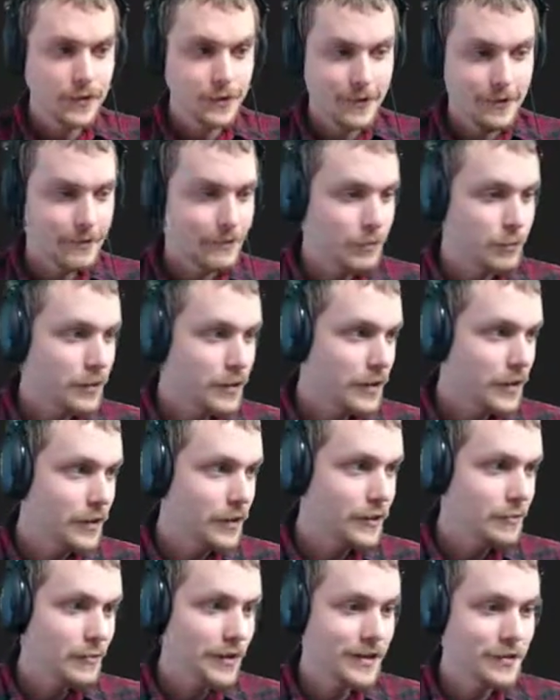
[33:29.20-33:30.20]
It's
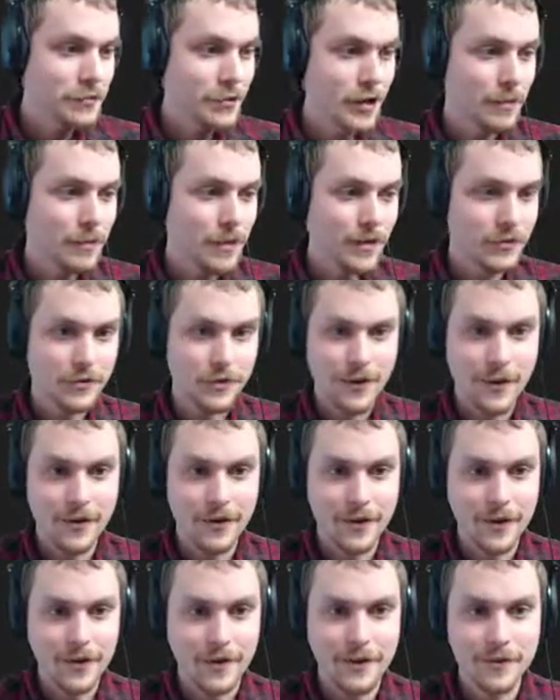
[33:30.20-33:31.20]
because my Dropbox
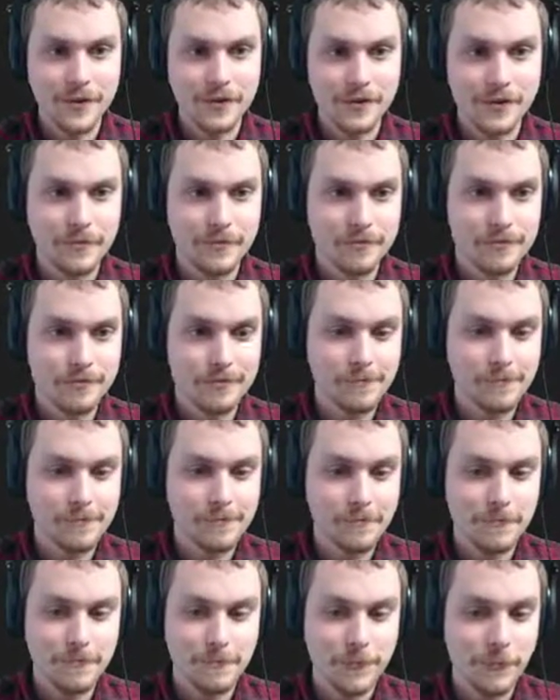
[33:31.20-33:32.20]
account has
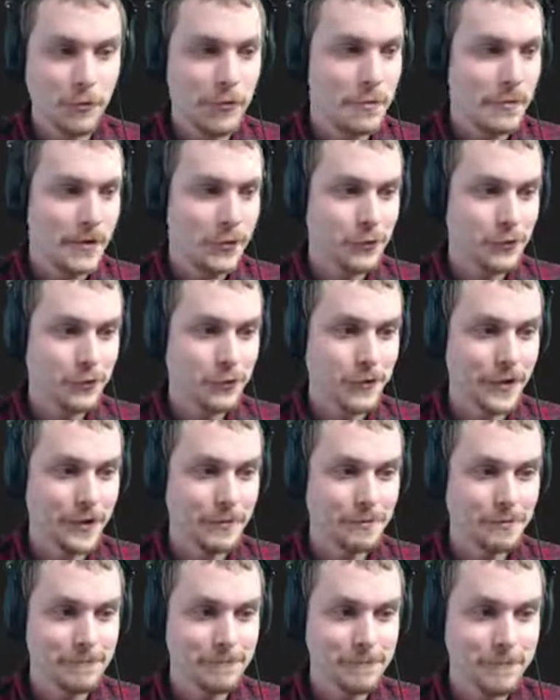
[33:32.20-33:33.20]
three pictures in it
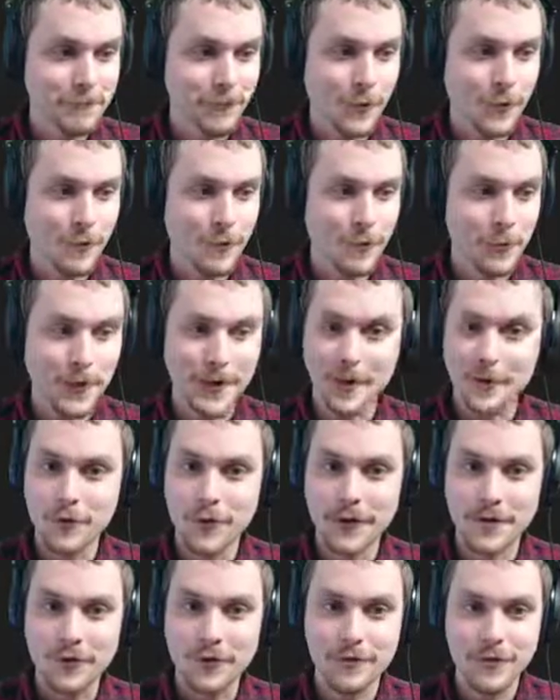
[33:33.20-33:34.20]
from when I
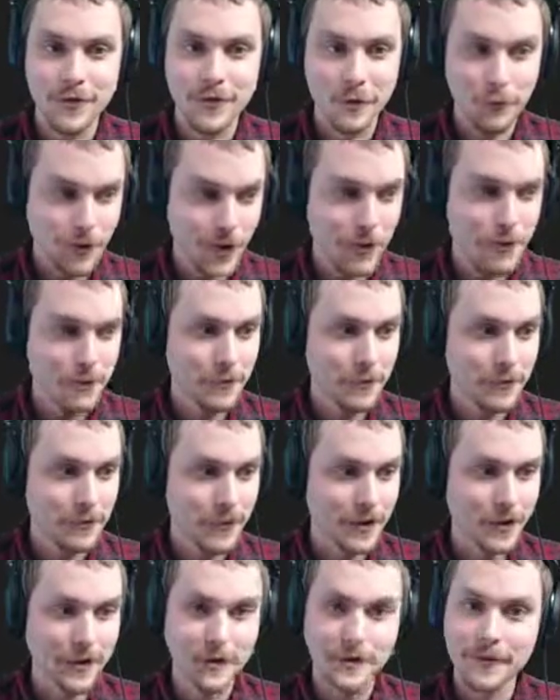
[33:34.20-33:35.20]
tried to sell a router
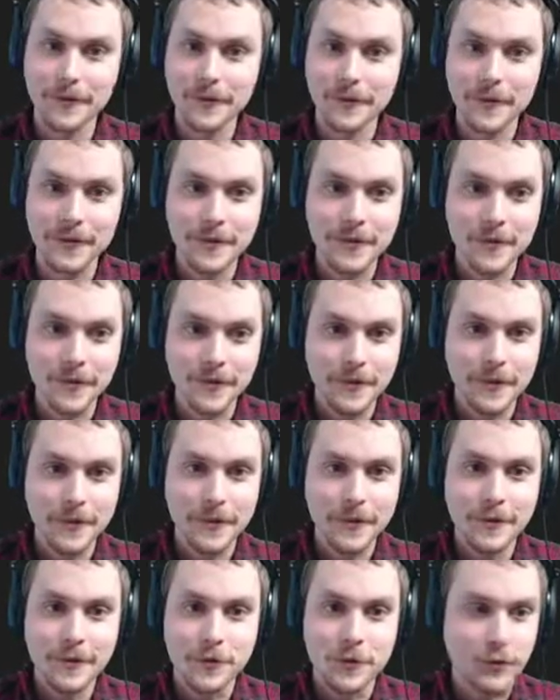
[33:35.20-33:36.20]
online.
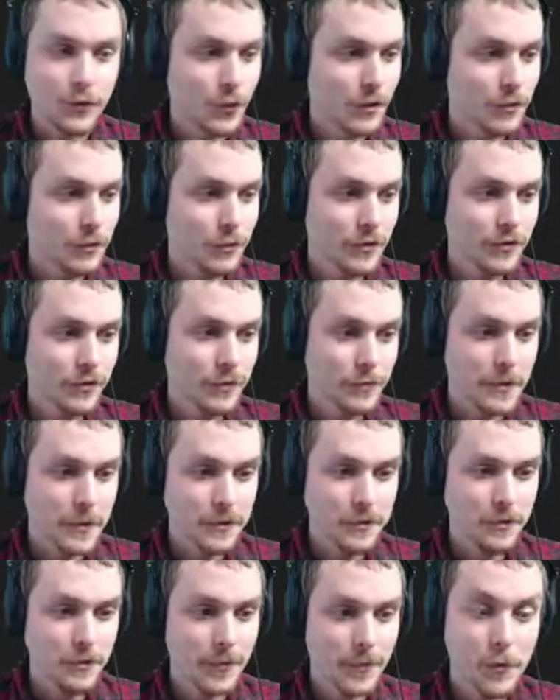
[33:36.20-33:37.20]
So if you guys want to see a
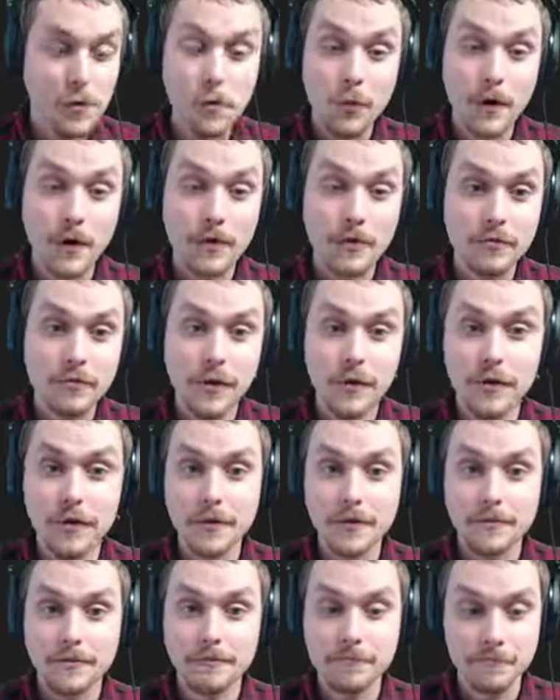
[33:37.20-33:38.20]
picture of my old wireless
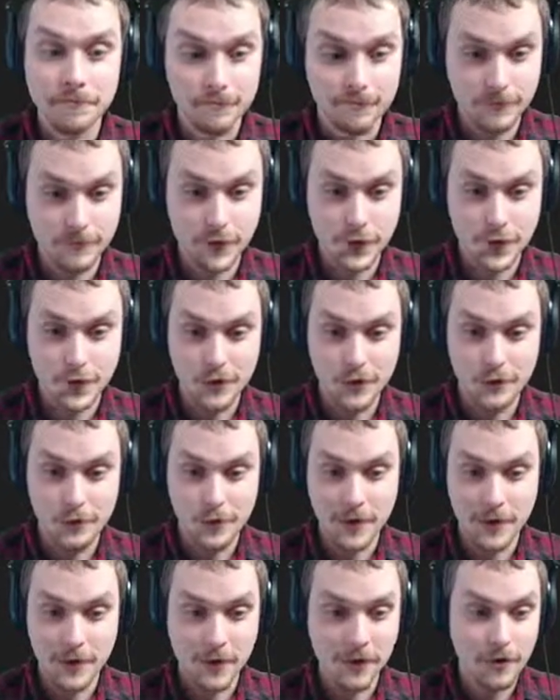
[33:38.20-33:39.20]
router, you can use
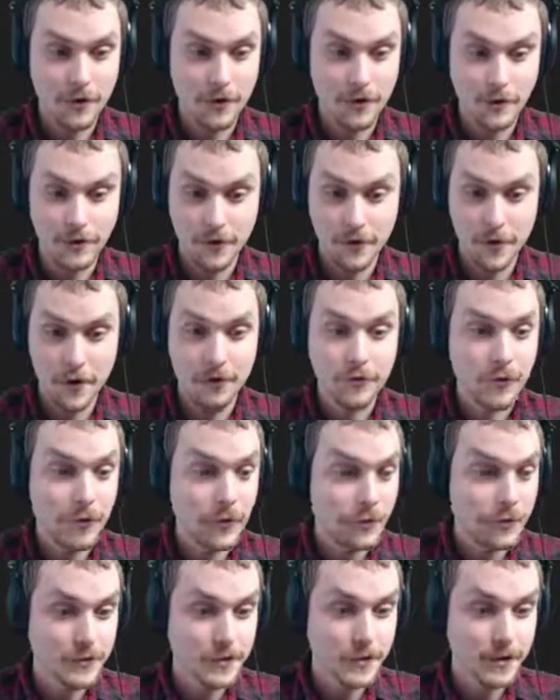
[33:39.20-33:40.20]
my uh, auth
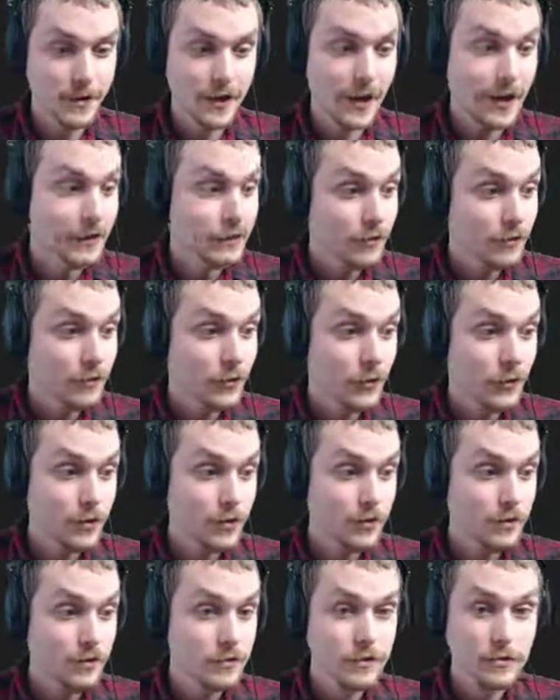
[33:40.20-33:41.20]
code to get an access
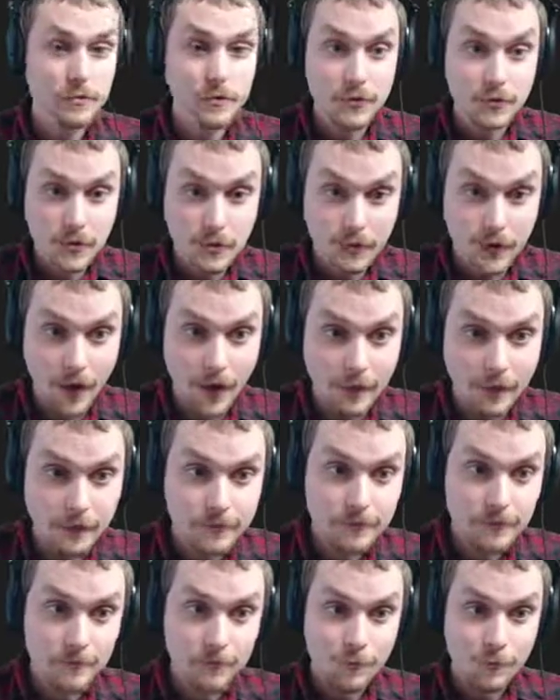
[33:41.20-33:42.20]
token to retrieve that.
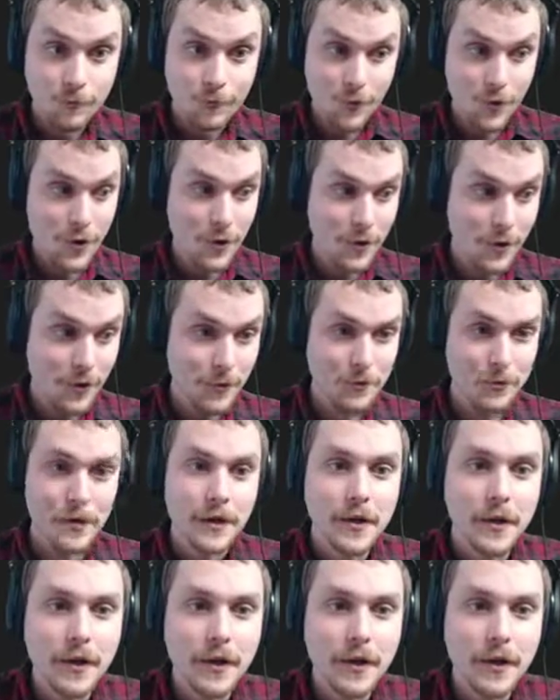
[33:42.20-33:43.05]
Woohoo!